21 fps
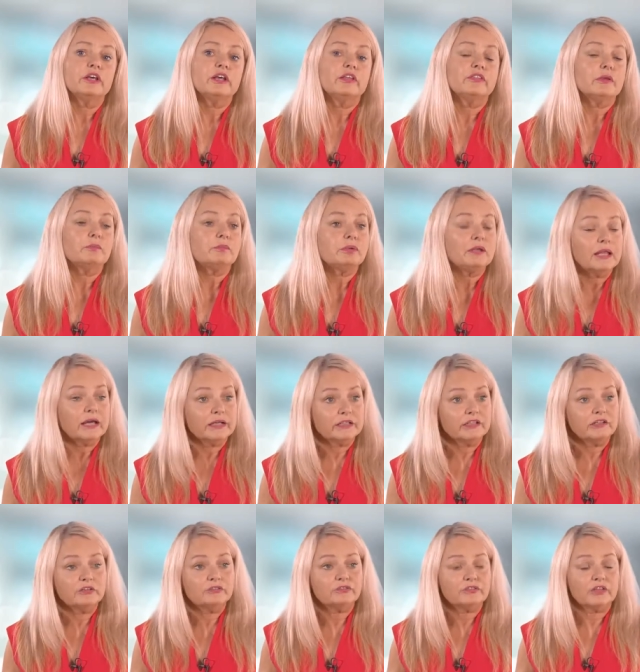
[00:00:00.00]
in the
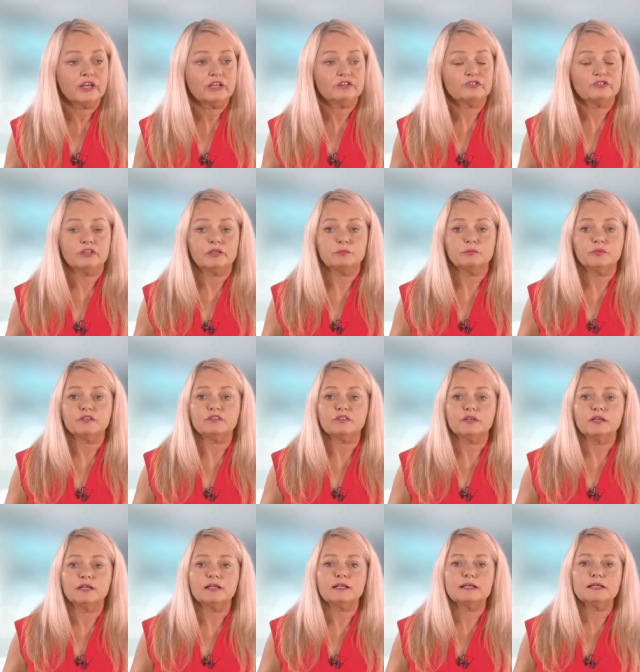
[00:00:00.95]
planning of their treatment
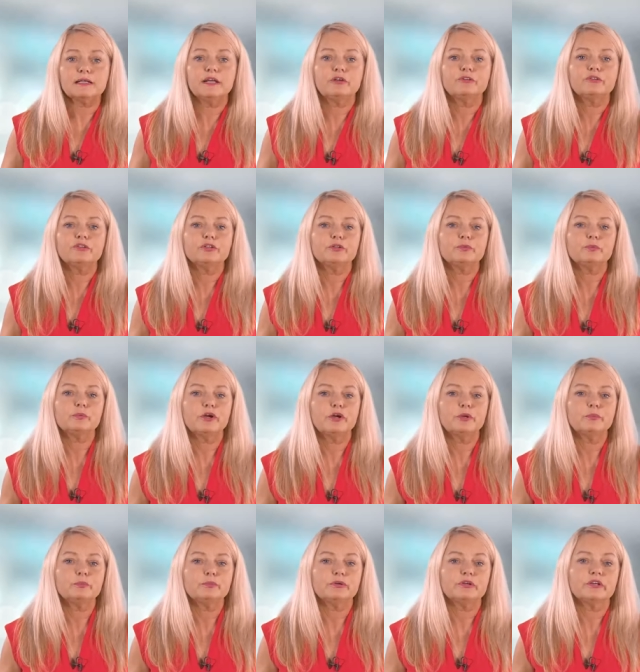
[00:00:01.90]
and clear and
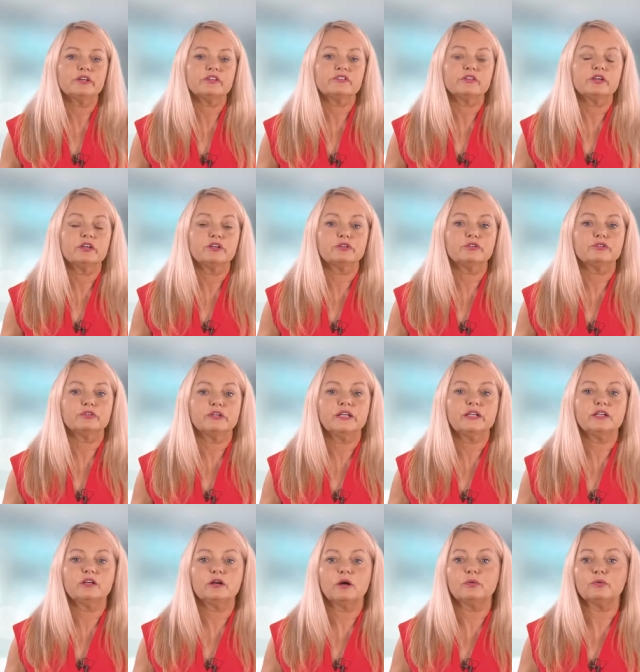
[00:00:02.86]
appropriate
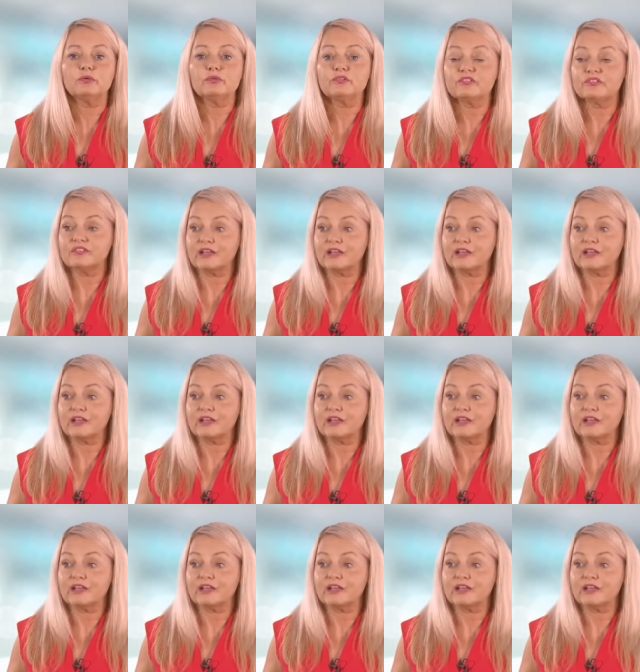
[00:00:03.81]
agreed goals